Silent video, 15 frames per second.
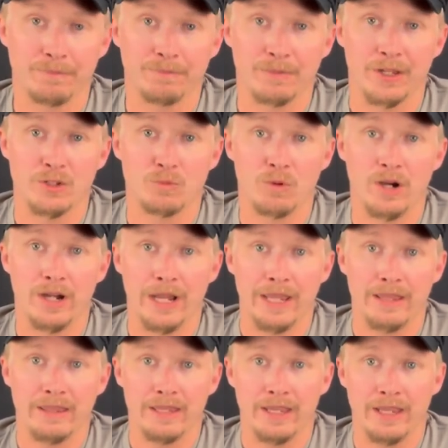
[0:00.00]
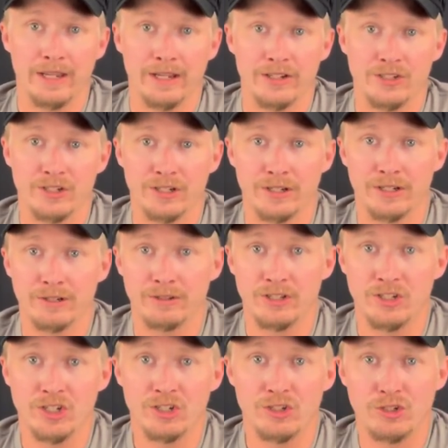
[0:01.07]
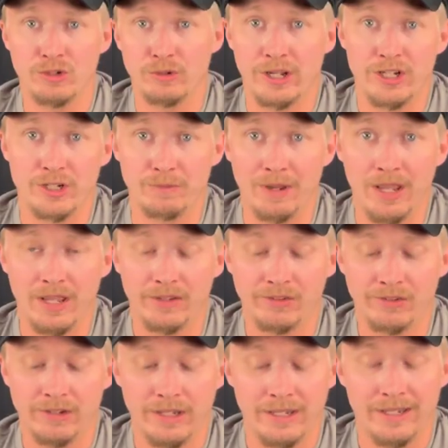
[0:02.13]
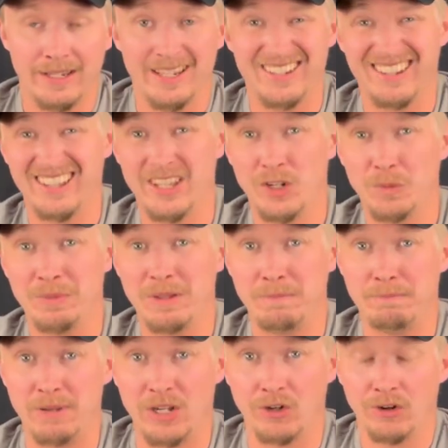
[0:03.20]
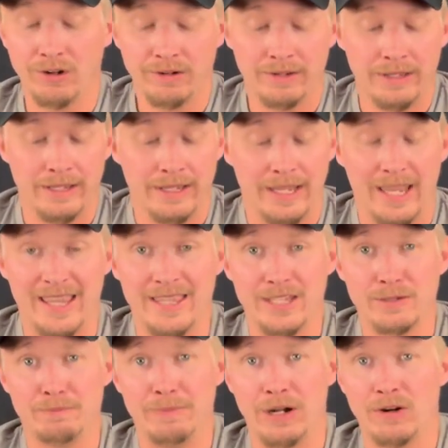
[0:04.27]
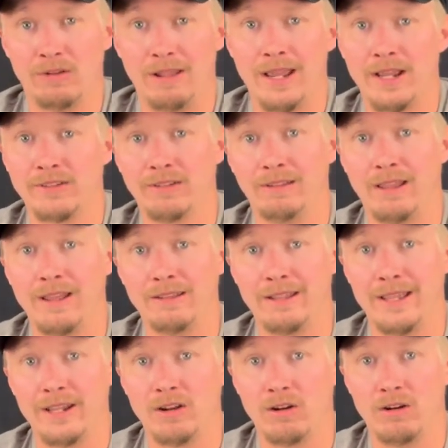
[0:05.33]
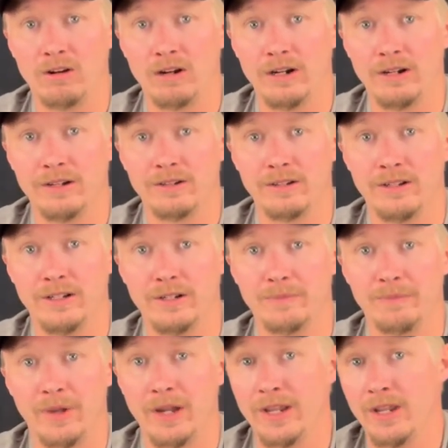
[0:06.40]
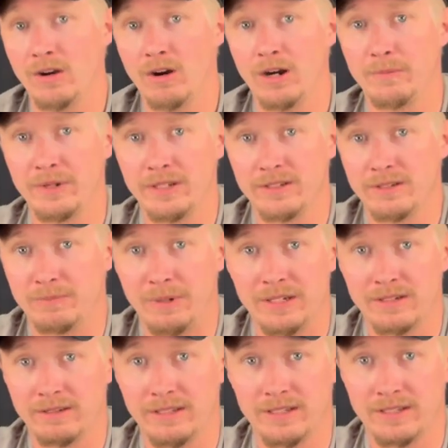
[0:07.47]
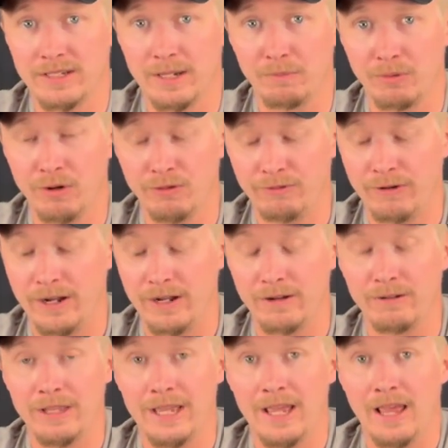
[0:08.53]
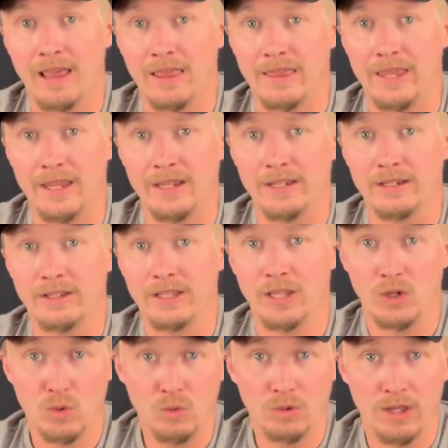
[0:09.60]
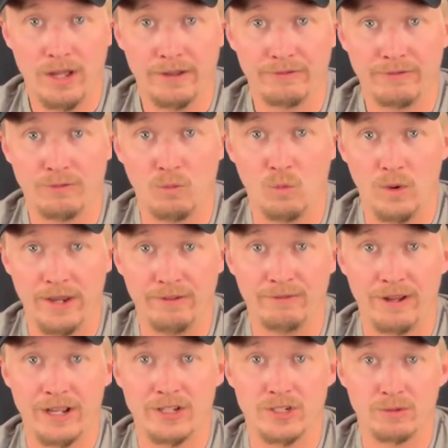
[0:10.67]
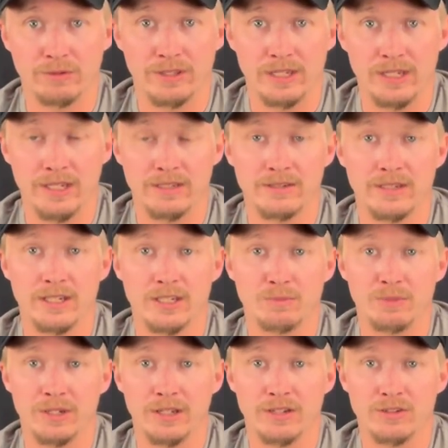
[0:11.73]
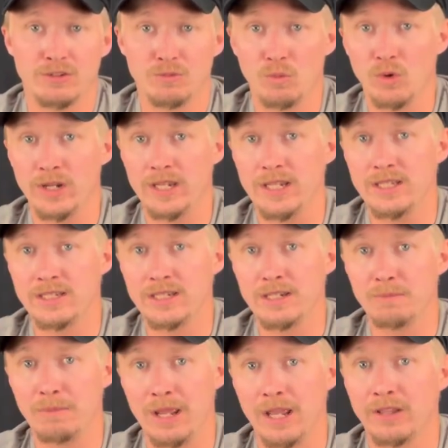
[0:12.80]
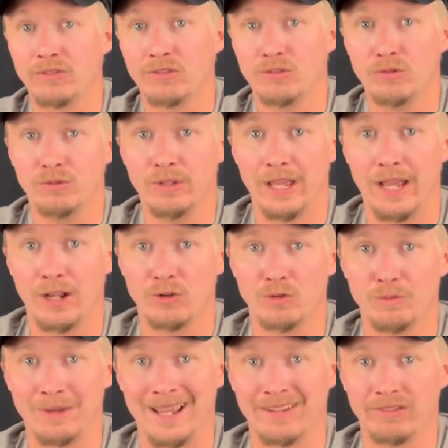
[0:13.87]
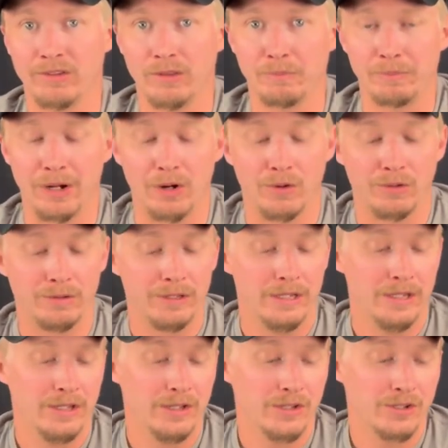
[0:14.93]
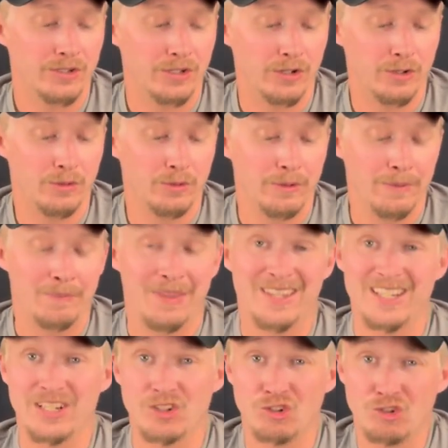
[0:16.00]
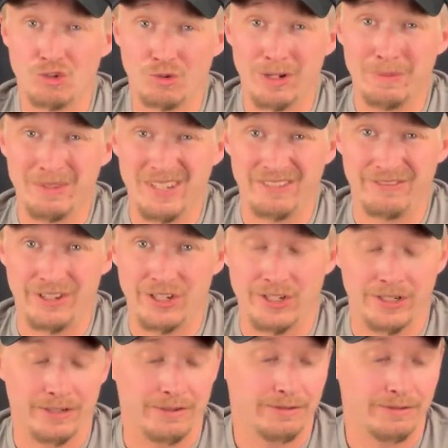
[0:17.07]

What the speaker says: That's why the Gen 2 HMS is a little bit bigger And this barrel acts a lot like our IAR because it's basically the same profile. They cool off way faster with the heat sinks because there's more heat sink mass to the actual mass of the barrel. So it's extremely efficient.